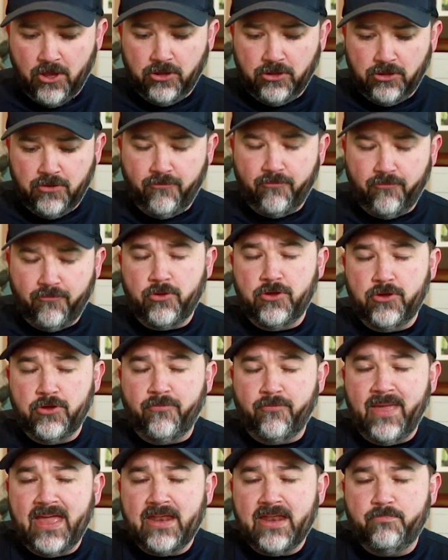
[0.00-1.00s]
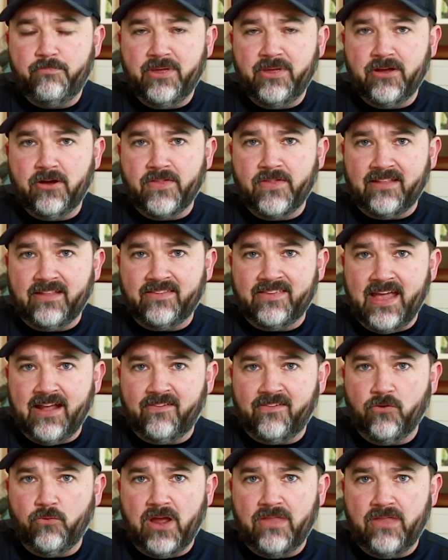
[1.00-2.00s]
You've made a bill that
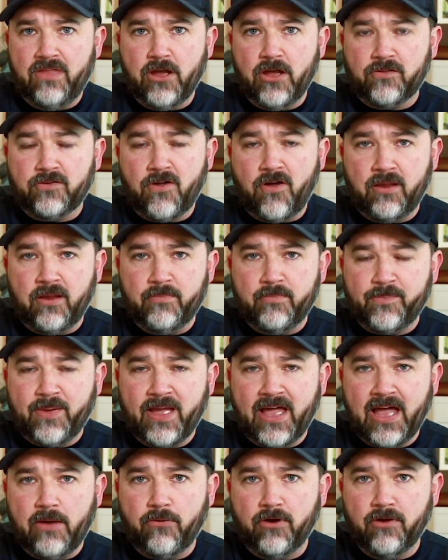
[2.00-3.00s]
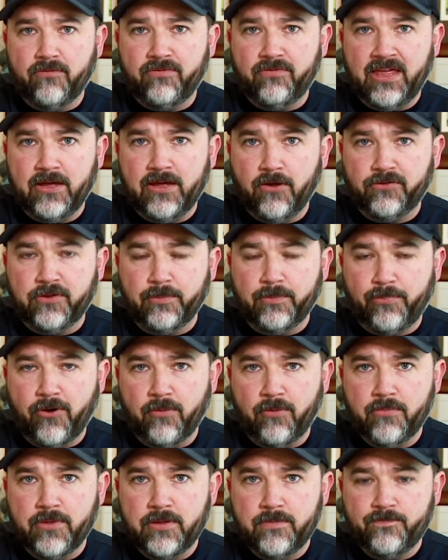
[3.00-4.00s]
takes away the autonomous power of the health
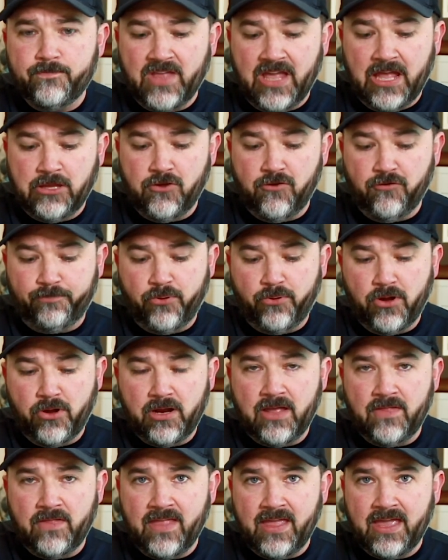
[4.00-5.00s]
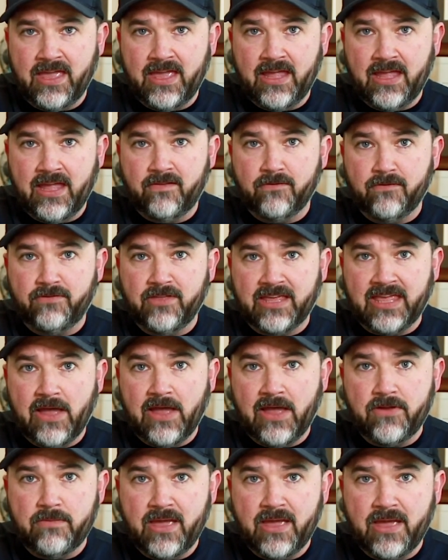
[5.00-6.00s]
department and you've put it in the hands of the
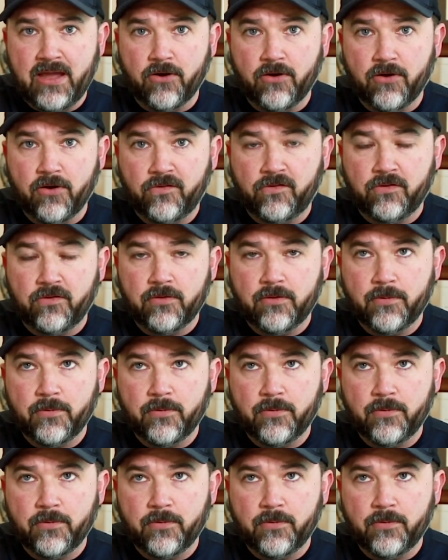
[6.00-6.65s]
county mayors.